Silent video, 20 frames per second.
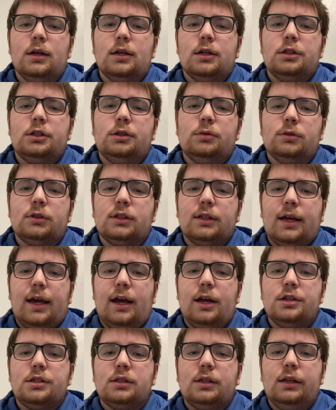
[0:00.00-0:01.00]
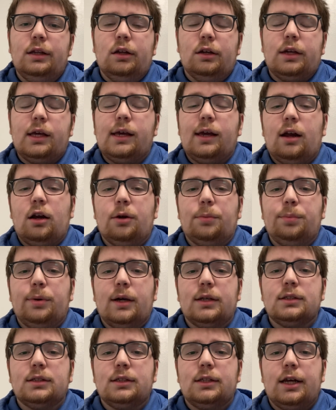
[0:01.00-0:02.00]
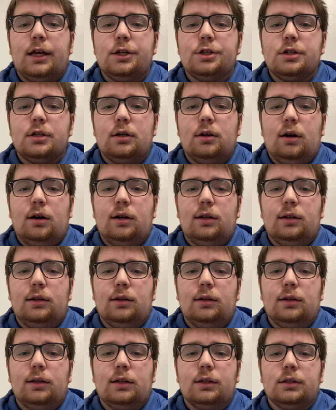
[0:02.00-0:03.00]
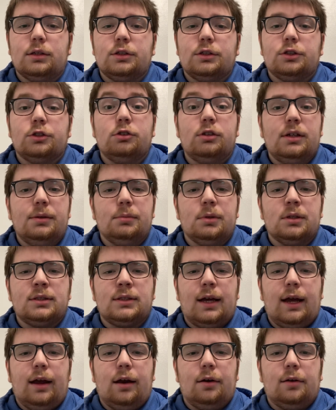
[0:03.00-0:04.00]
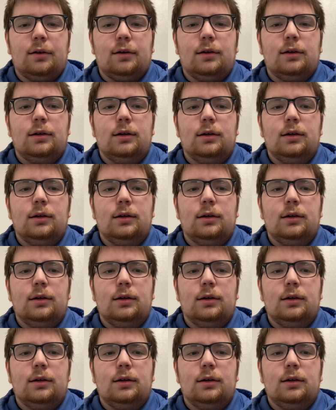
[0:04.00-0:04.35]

she was occasionally looking at her presentation on the screen beside her.